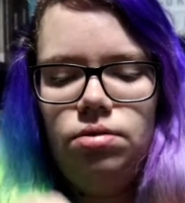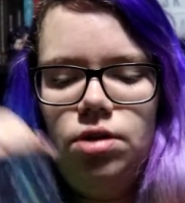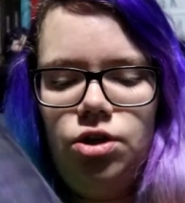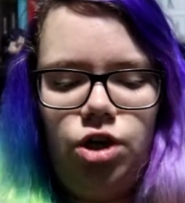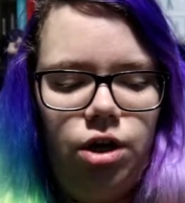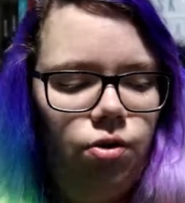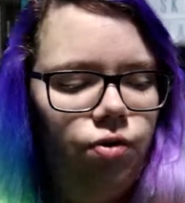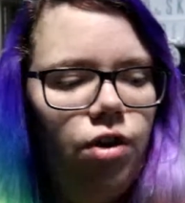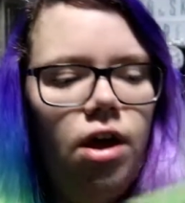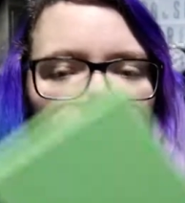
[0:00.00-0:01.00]
dust jacket
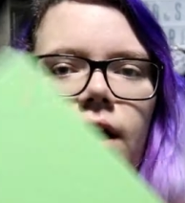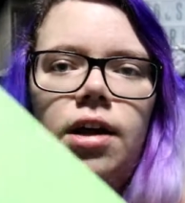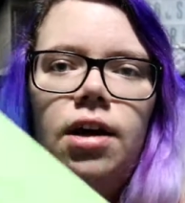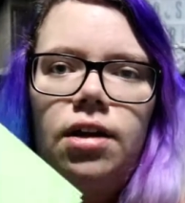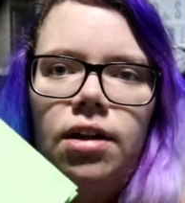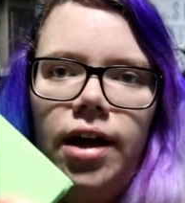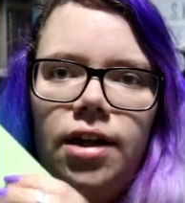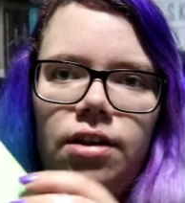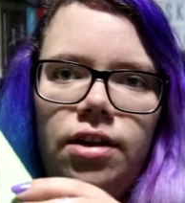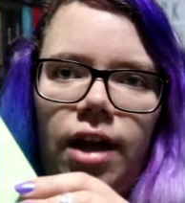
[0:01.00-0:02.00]
off. Like,
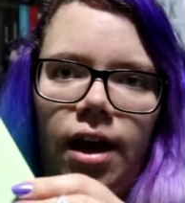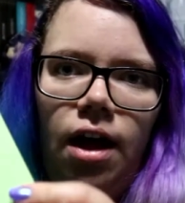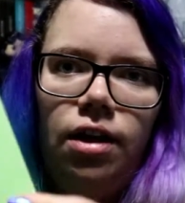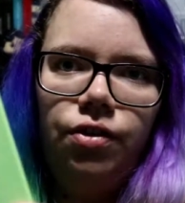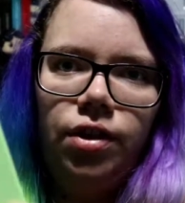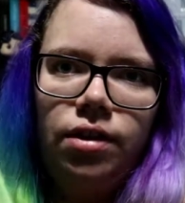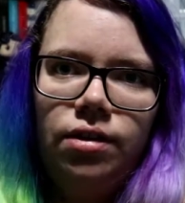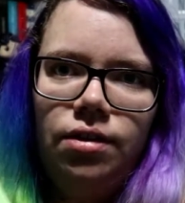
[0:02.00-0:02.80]
look at that colouring.